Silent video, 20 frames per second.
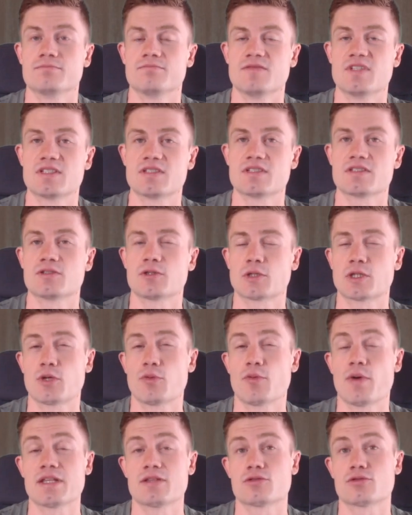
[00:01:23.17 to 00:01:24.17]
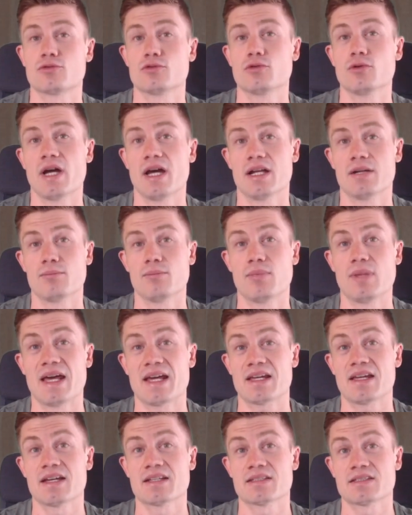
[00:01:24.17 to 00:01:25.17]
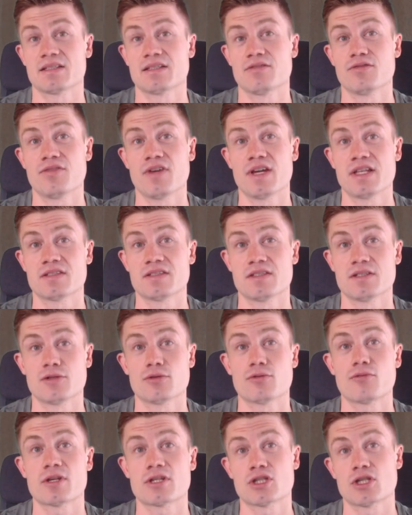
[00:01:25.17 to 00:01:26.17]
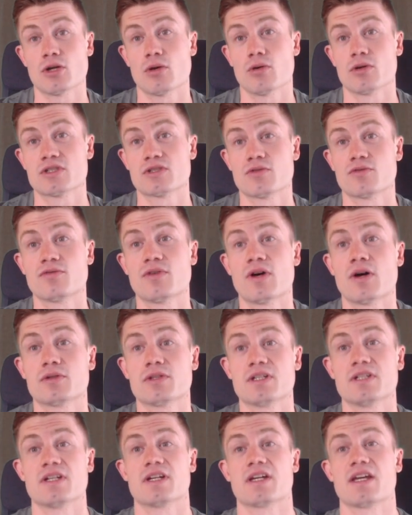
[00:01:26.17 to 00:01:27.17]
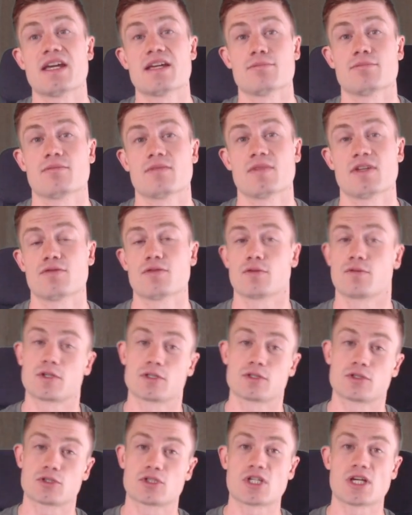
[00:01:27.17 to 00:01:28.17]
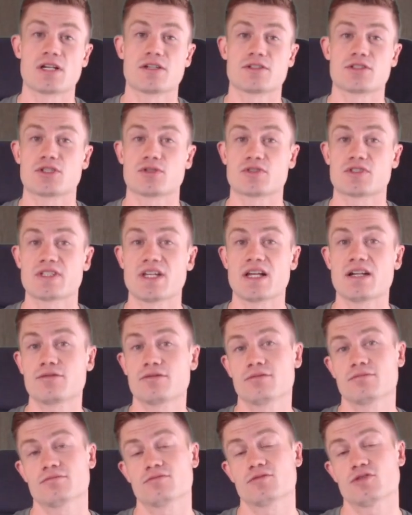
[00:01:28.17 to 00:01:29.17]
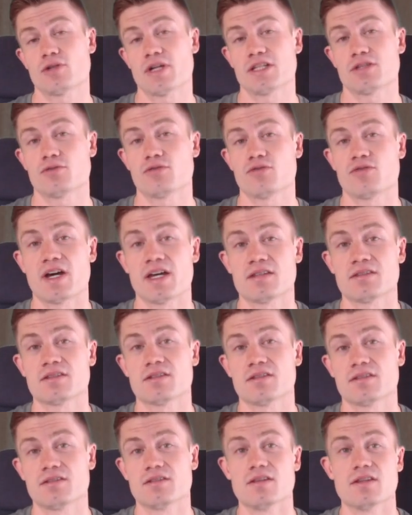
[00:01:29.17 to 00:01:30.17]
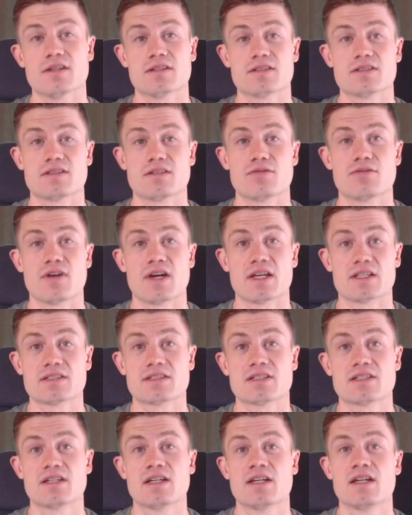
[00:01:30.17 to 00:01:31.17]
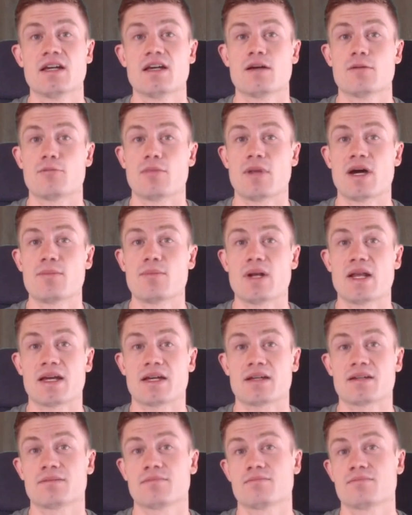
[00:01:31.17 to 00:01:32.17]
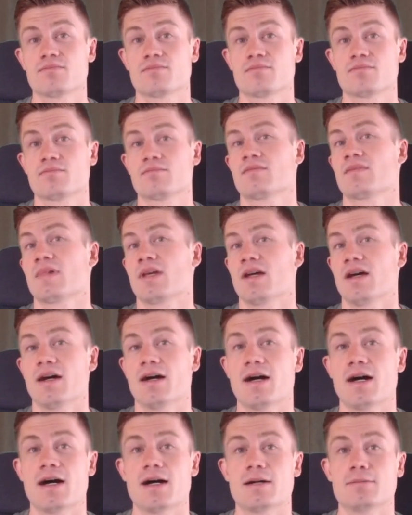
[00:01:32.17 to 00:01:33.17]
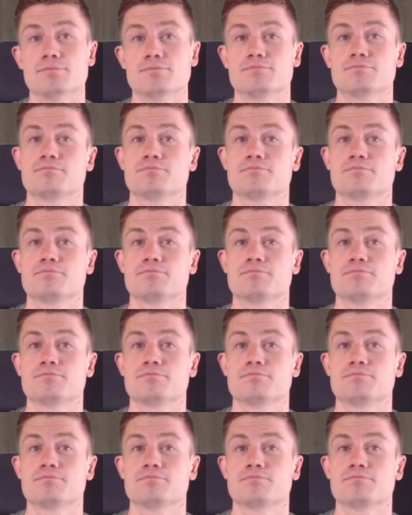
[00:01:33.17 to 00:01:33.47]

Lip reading: this is not quite true, and black has a defense here, which he also found in the game. If you want to challenge yourself, try to find this defense by black. How